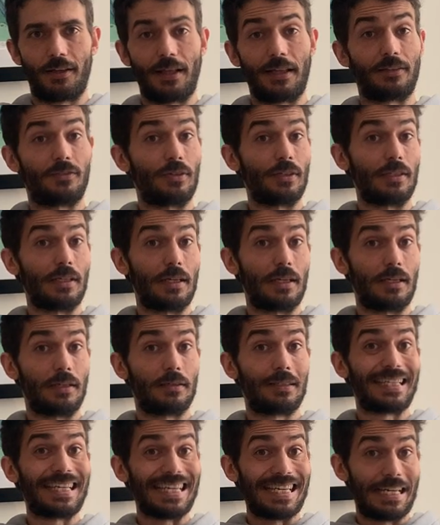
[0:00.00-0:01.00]
that's
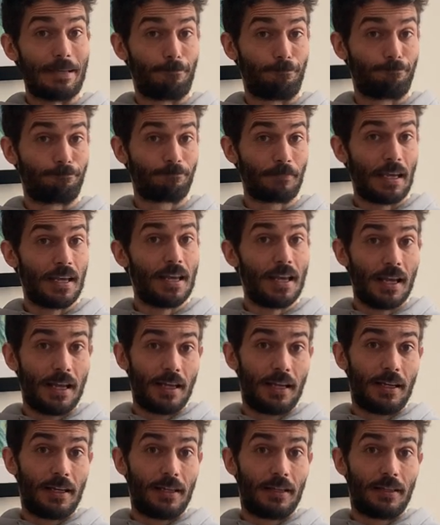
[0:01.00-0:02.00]
really key.
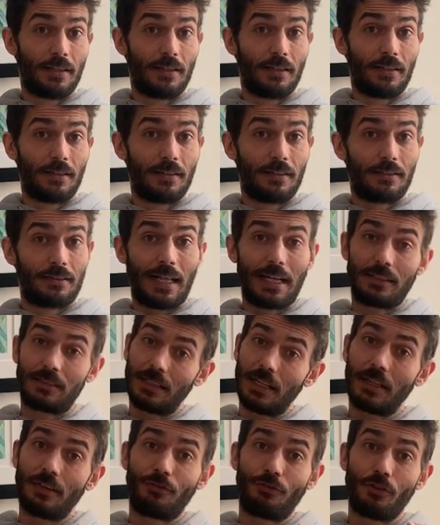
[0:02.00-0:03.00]
That's
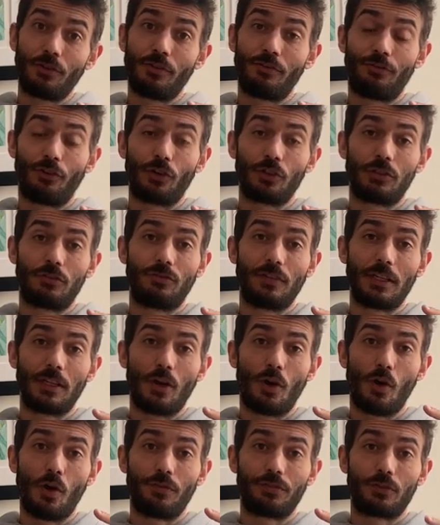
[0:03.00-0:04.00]
it for the first
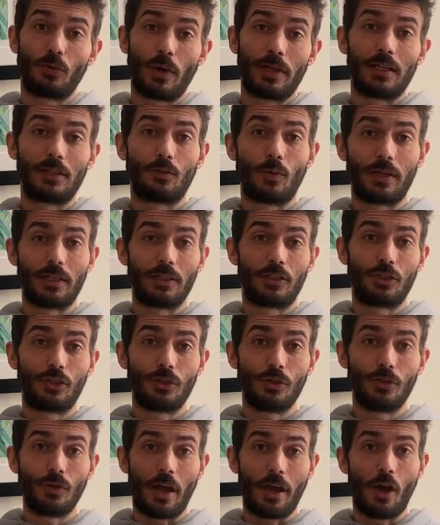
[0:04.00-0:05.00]
video of
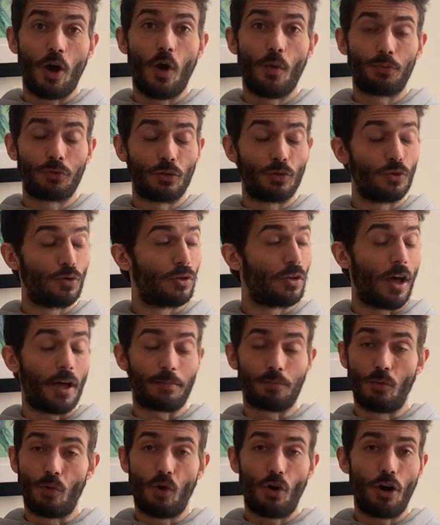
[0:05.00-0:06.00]
2022. I hope to do a
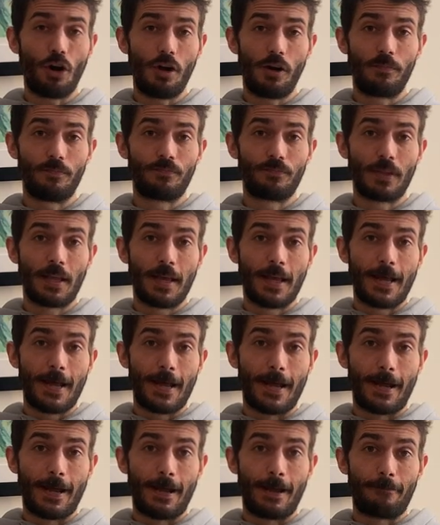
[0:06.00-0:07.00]
lot more.
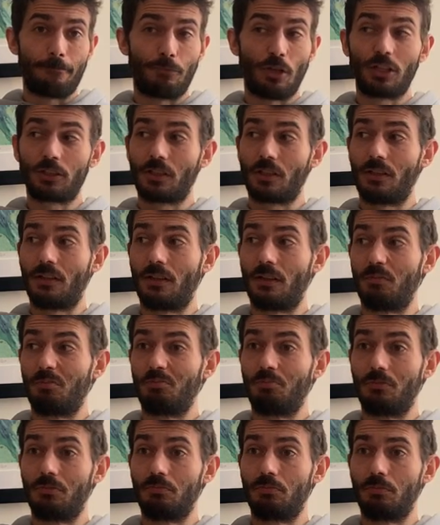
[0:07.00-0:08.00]
I'm not
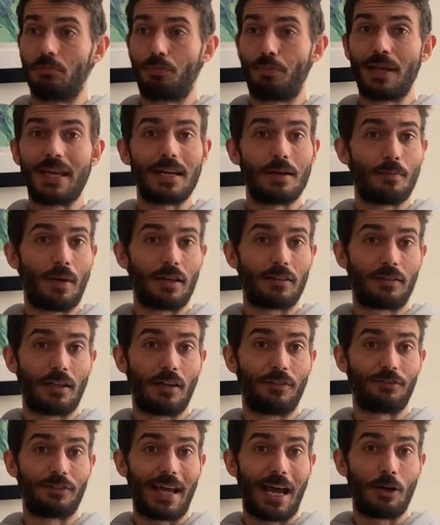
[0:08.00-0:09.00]
gonna pin
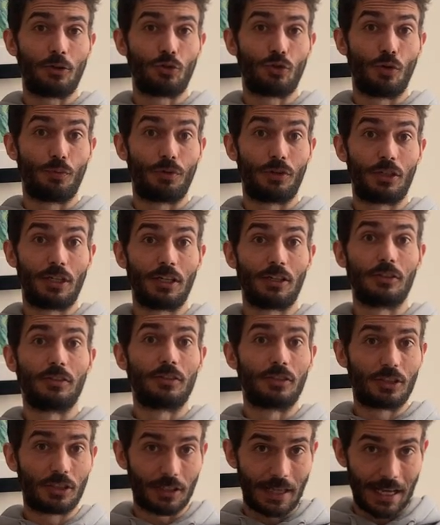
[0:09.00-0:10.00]
myself down to a
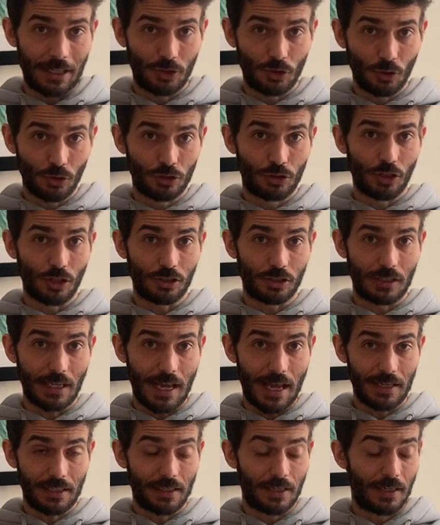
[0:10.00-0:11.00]
particular schedule just
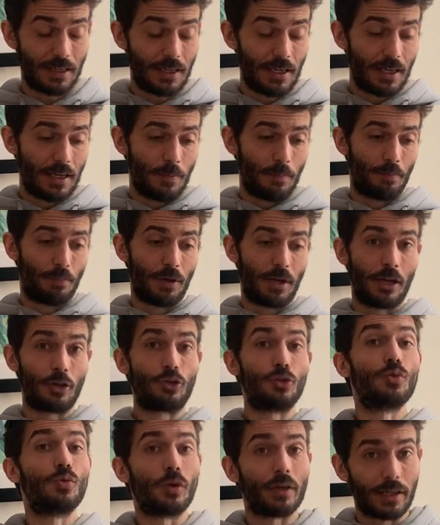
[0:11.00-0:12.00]
yet, but I
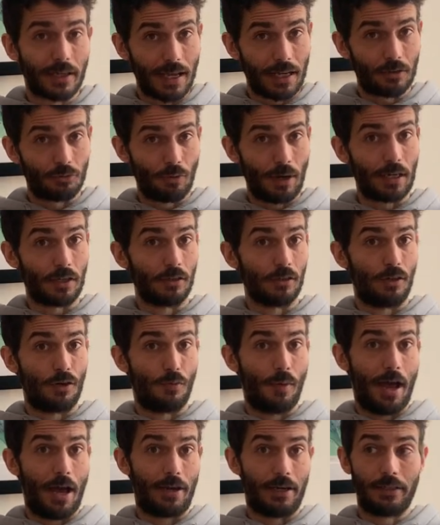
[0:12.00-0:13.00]
do want to get regular
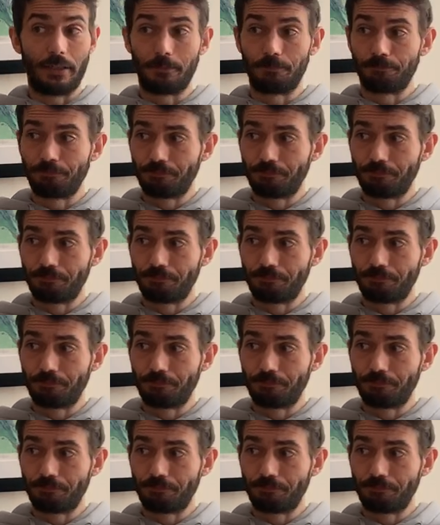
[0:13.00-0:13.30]
about it,